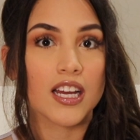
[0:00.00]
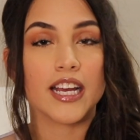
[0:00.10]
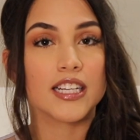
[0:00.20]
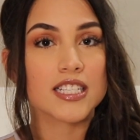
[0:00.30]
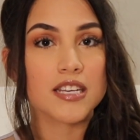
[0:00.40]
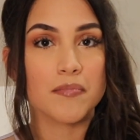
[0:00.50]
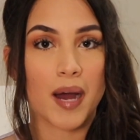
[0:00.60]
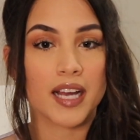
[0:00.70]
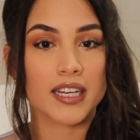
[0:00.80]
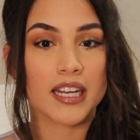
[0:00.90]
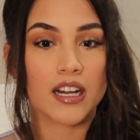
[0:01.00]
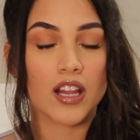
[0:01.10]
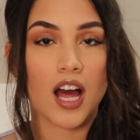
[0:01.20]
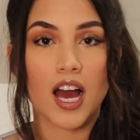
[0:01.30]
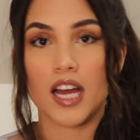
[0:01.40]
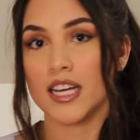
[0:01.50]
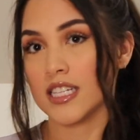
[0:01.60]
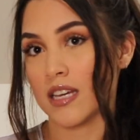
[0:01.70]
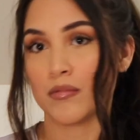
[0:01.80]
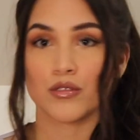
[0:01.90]
He doesn't mind it a lot.
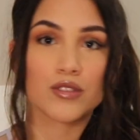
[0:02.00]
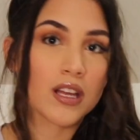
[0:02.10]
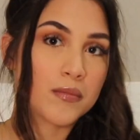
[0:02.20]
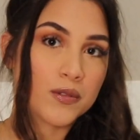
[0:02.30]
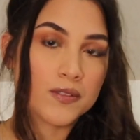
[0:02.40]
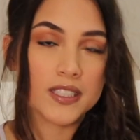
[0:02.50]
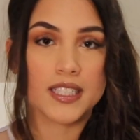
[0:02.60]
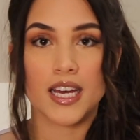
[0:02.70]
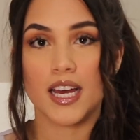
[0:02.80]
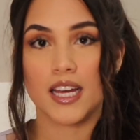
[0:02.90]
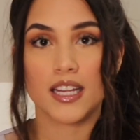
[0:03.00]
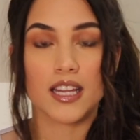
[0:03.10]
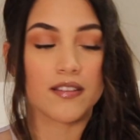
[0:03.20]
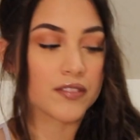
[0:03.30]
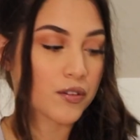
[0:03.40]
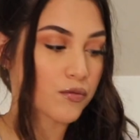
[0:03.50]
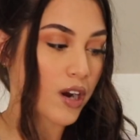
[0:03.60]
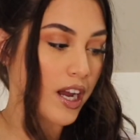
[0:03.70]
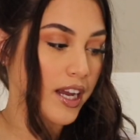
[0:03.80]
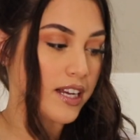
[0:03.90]
He's able to like move his head left and
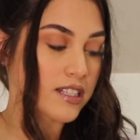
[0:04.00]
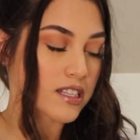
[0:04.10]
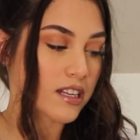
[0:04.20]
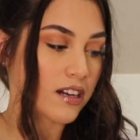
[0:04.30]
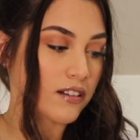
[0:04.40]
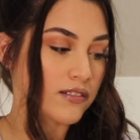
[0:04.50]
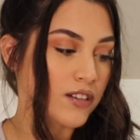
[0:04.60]
right and stuff.